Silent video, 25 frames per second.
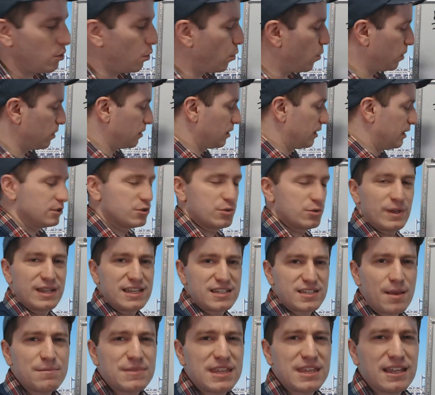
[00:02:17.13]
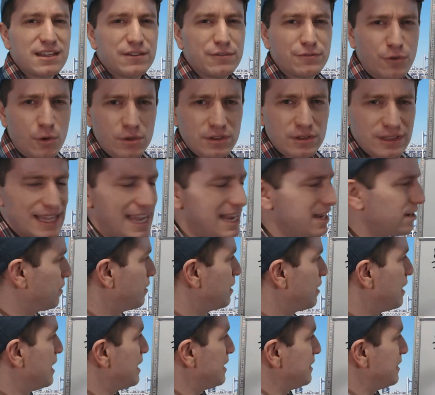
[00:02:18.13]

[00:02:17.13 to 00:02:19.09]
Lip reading: or doing something for later.